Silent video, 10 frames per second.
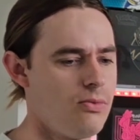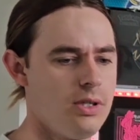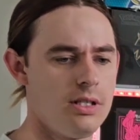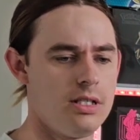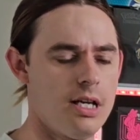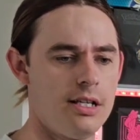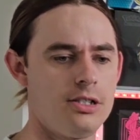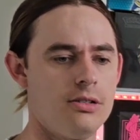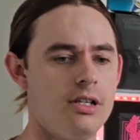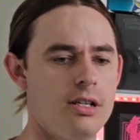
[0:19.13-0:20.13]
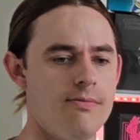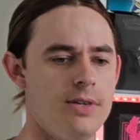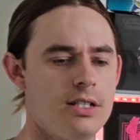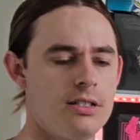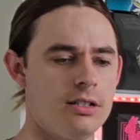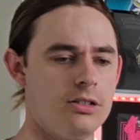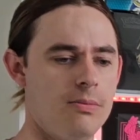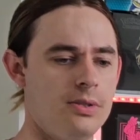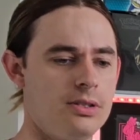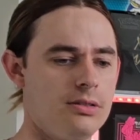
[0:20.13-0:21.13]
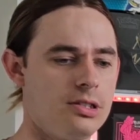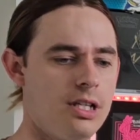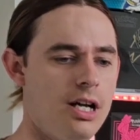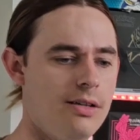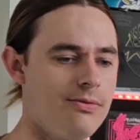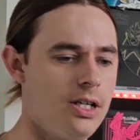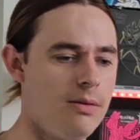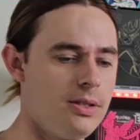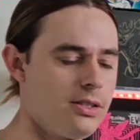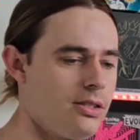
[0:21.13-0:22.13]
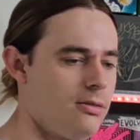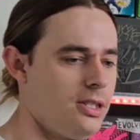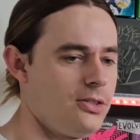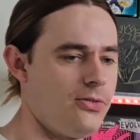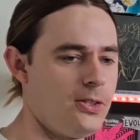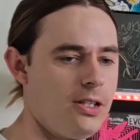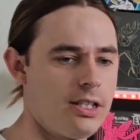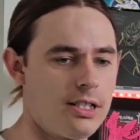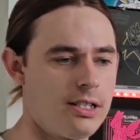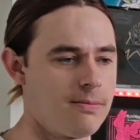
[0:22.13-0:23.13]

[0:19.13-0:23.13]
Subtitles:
really touch on any investing topics on Scarlet and Violet because I almost feel like,